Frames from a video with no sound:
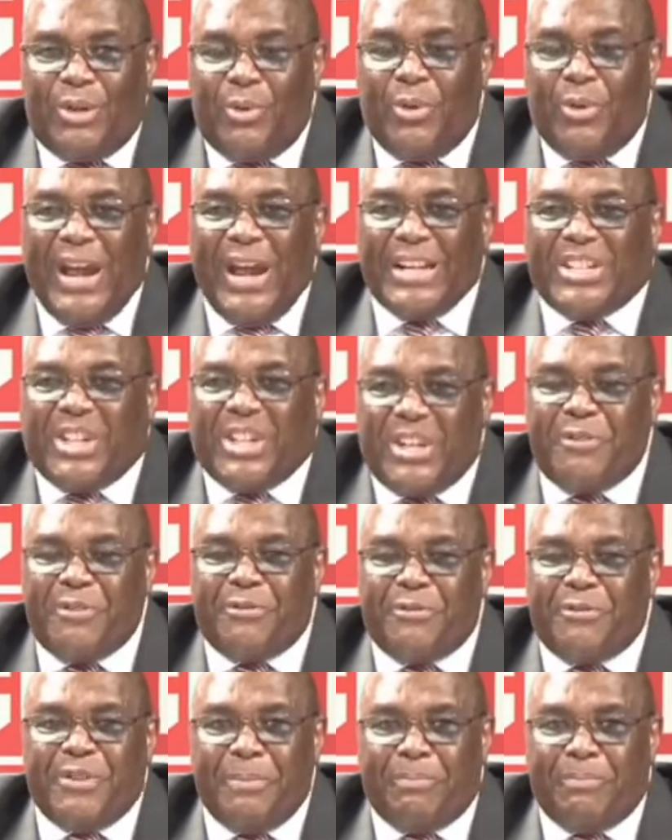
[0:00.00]
we
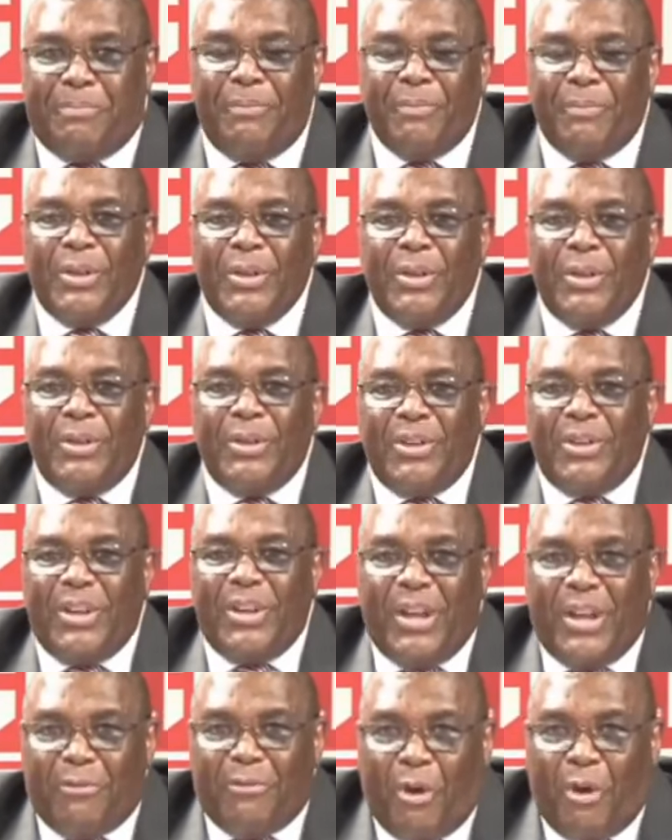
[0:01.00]
achieve the
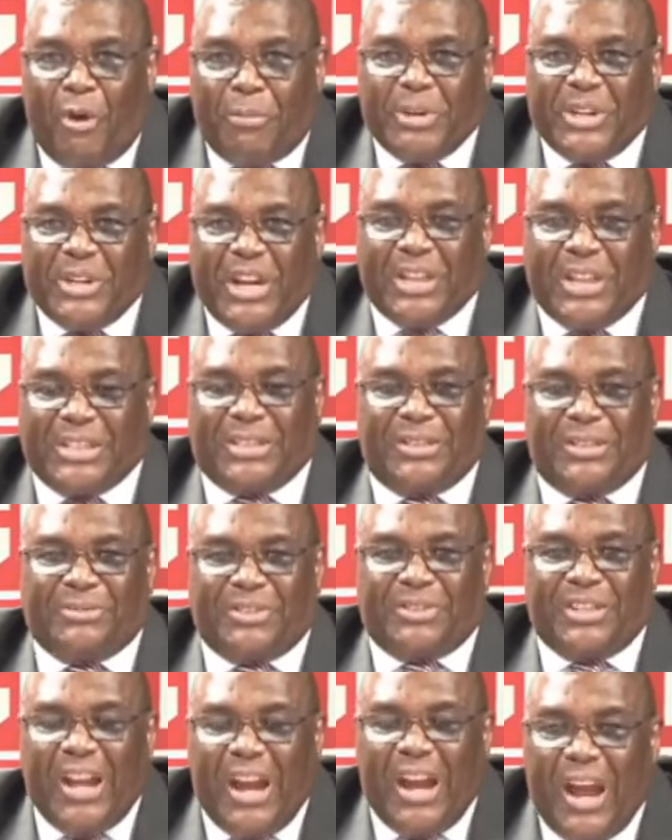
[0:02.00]

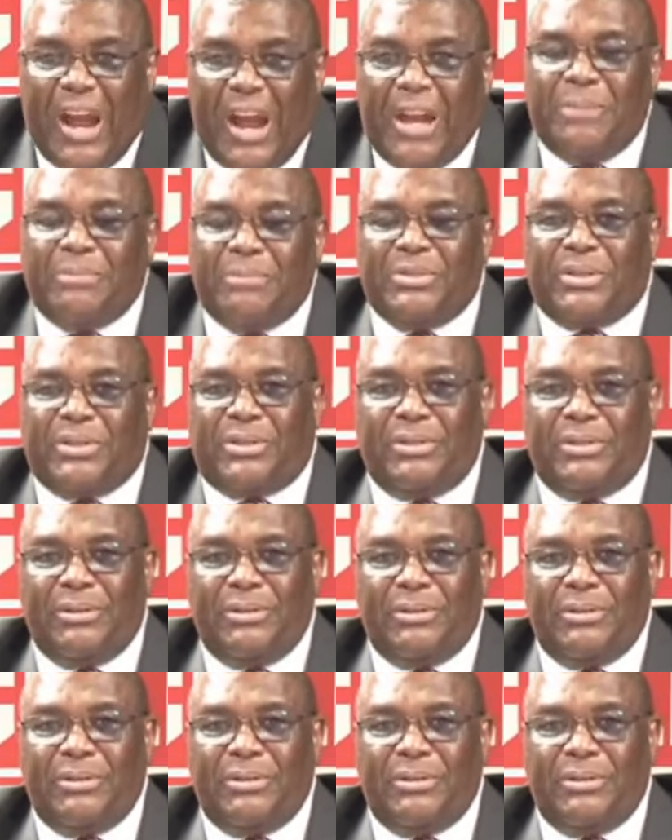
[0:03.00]
objectives, the aims,